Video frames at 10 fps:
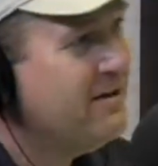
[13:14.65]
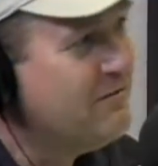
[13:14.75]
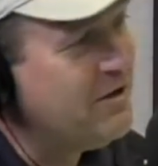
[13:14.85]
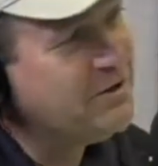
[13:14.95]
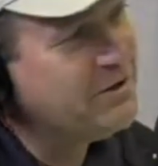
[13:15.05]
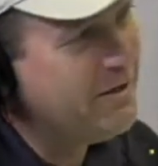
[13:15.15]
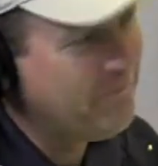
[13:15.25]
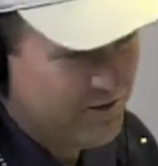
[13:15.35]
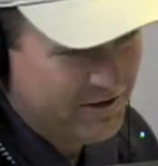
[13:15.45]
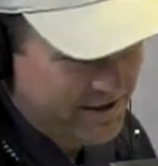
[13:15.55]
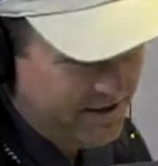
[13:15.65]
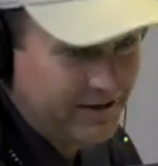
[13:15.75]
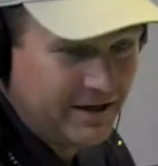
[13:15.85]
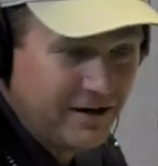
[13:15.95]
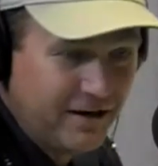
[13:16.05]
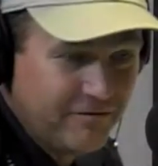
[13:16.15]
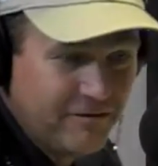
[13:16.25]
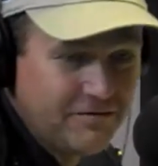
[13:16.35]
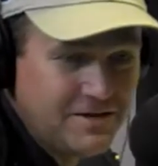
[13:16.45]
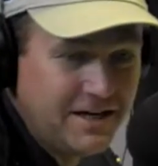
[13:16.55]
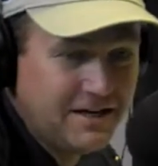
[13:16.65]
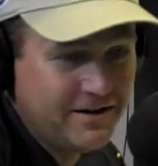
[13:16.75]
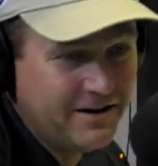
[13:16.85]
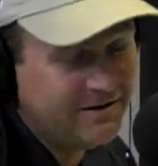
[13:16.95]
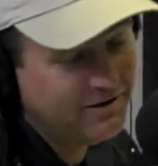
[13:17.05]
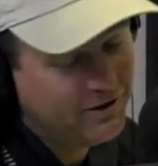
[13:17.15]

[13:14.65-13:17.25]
following it up with an eagle again on 15, and then,